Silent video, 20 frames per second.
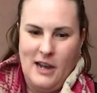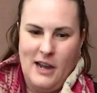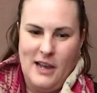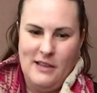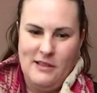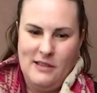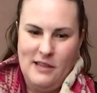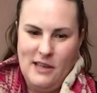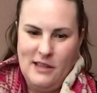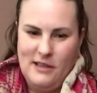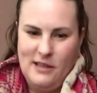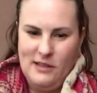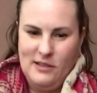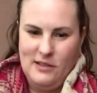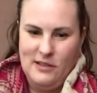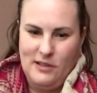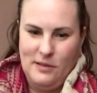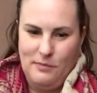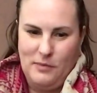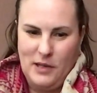I think
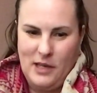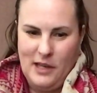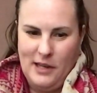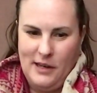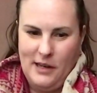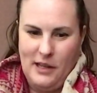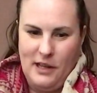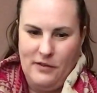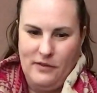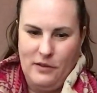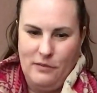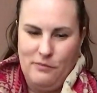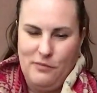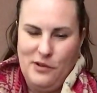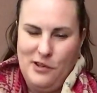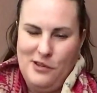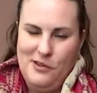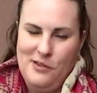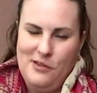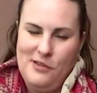this is the beginning of a
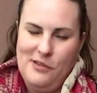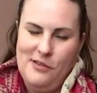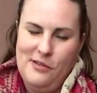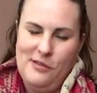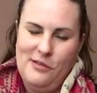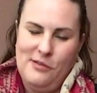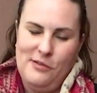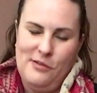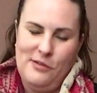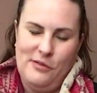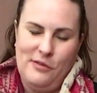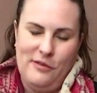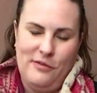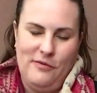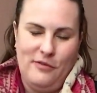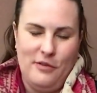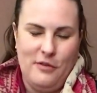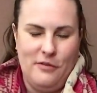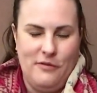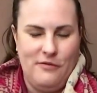
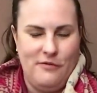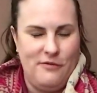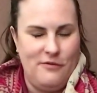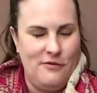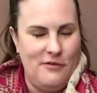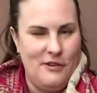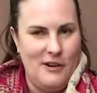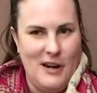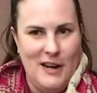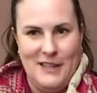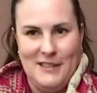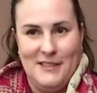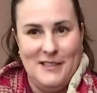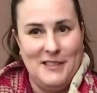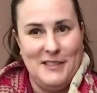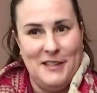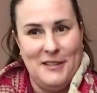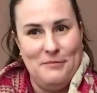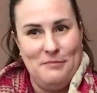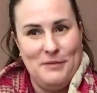beautiful
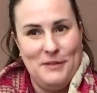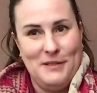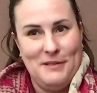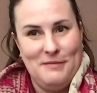friendship.